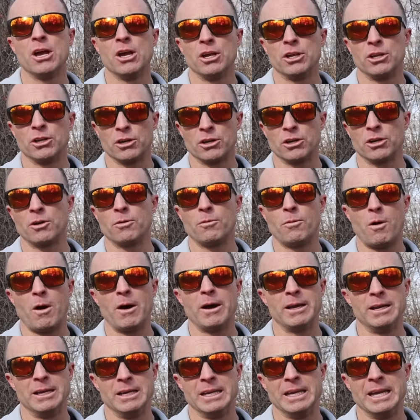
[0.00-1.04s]
you're going to
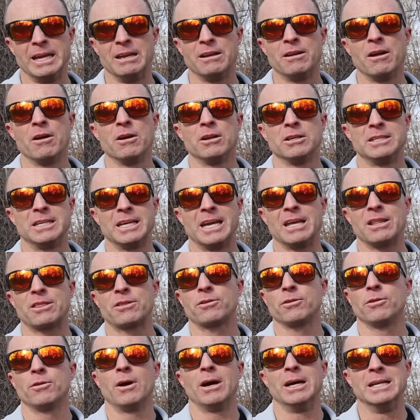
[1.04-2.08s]
want and need to get
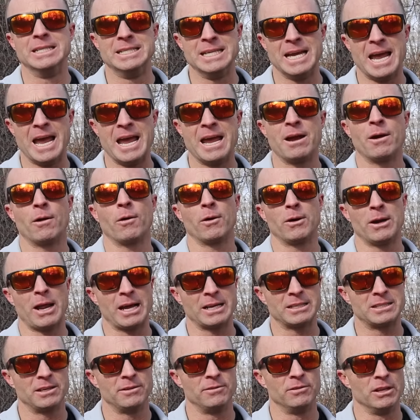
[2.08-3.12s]
through a day or an
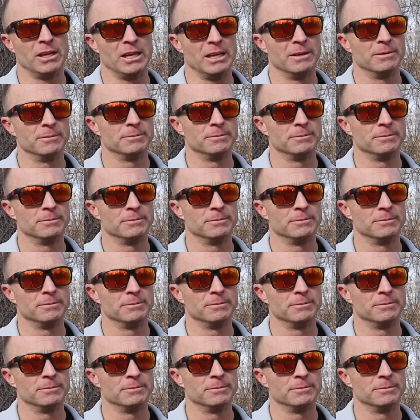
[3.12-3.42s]
activity.